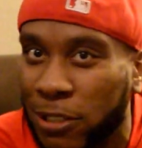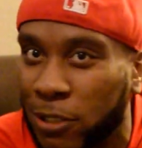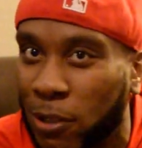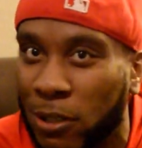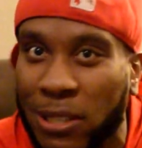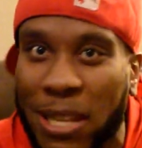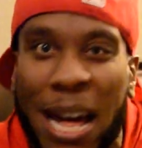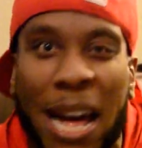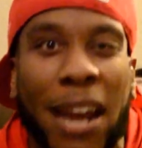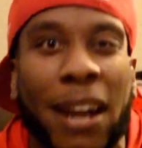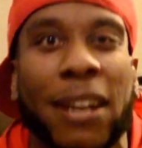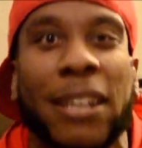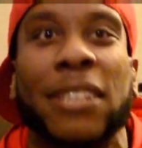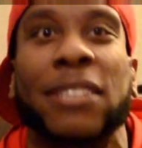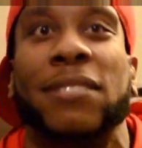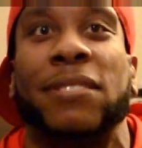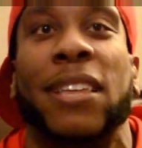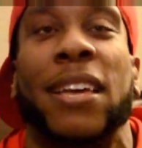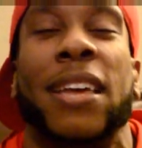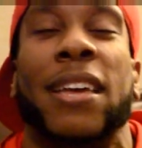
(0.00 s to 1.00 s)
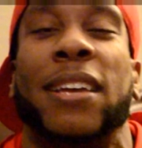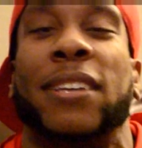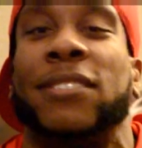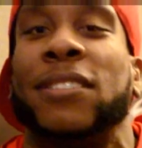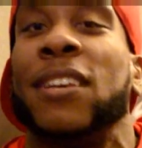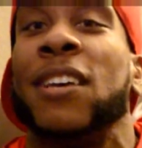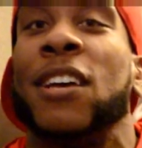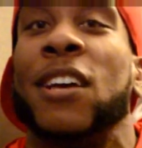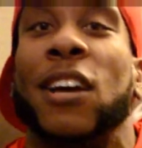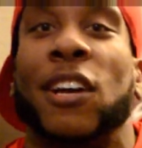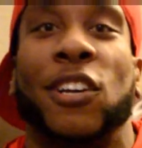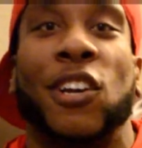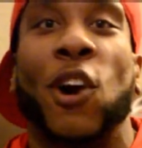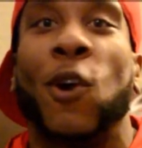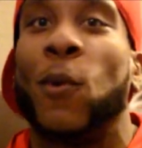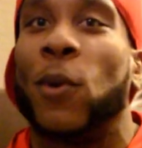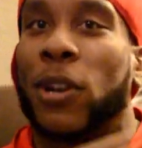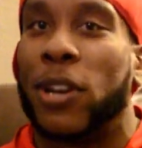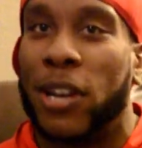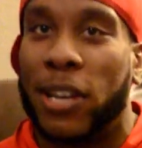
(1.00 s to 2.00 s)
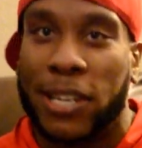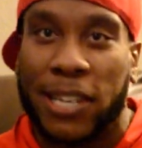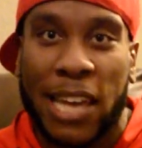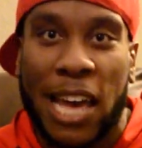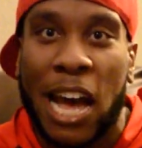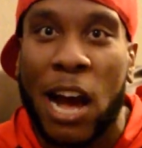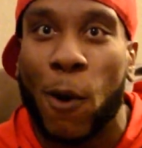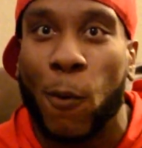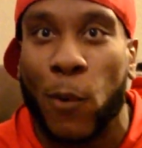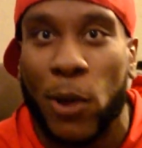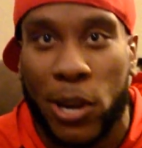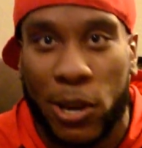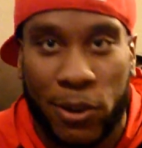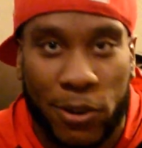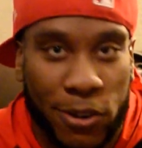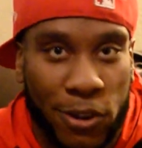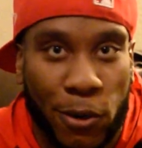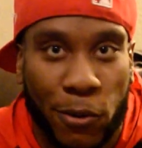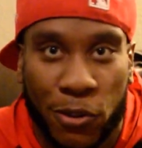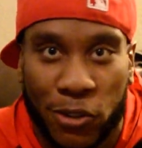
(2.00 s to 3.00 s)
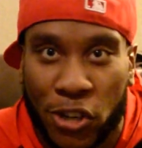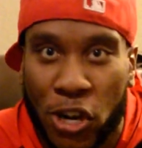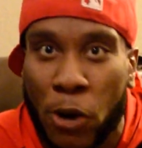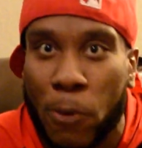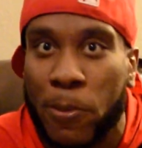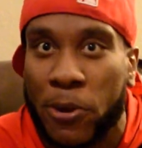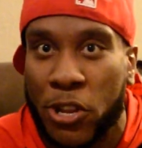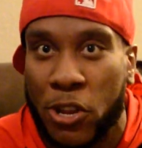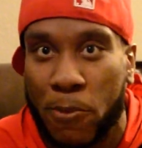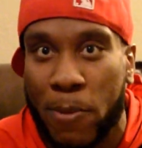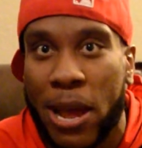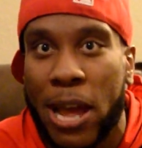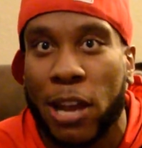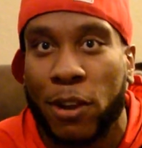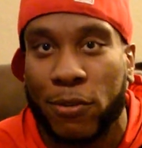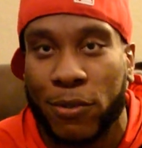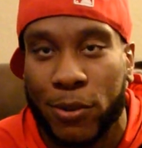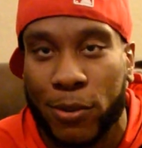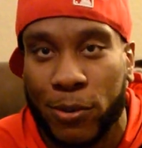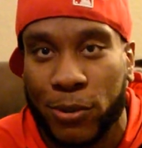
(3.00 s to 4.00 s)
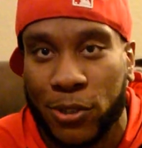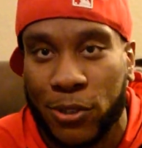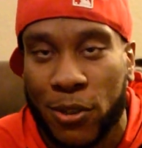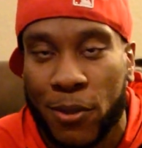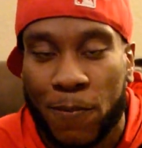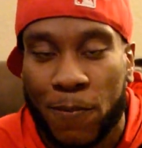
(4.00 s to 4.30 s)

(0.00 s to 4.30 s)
So a lot of these things go into account when, you know, determining your macros.